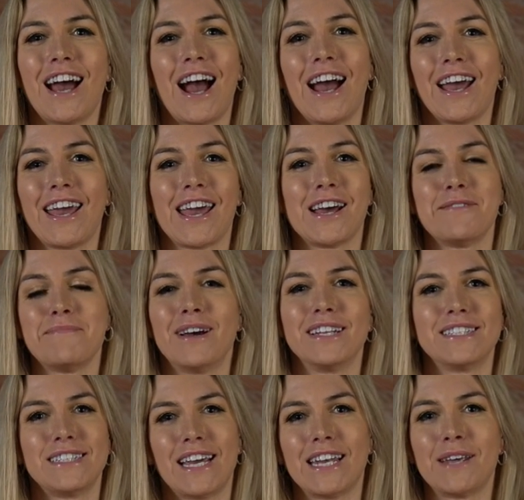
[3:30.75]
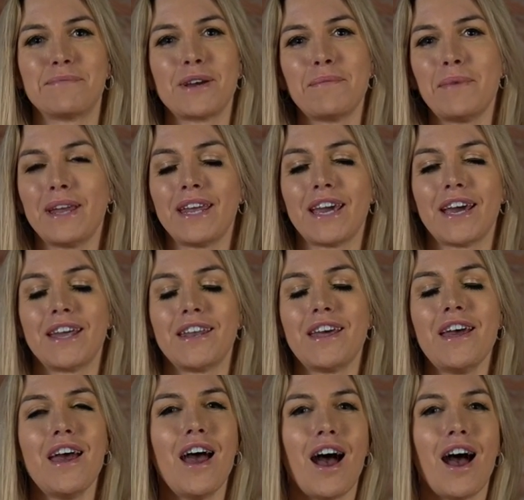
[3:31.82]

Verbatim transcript: I am a stand-up comedian